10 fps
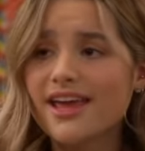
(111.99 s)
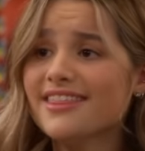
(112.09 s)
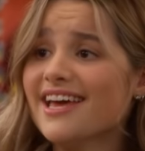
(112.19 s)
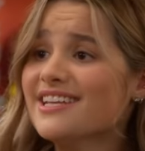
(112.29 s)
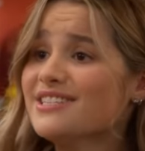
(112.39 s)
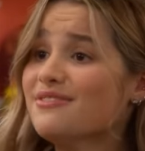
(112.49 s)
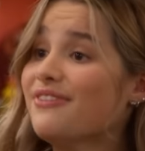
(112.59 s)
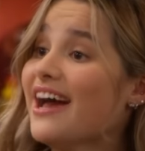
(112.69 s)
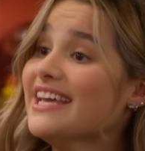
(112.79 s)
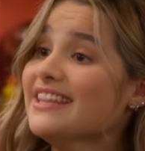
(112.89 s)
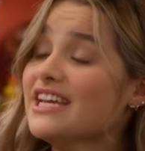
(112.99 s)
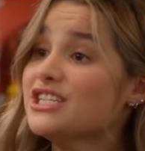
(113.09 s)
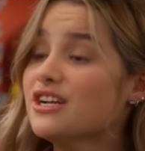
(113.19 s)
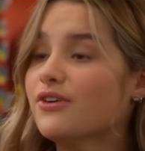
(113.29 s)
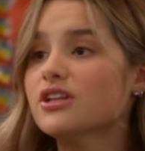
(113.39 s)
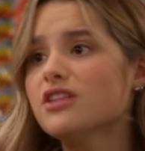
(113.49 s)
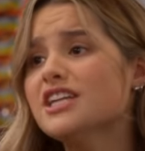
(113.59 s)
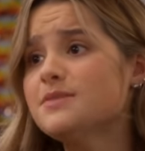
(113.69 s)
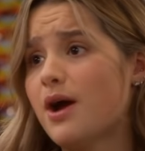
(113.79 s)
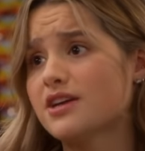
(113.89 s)
Hey, that is a violation of our
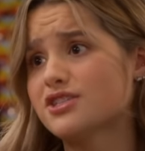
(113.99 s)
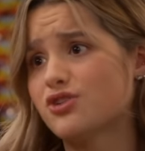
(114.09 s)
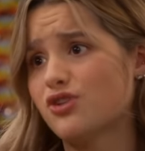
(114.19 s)
lunchbox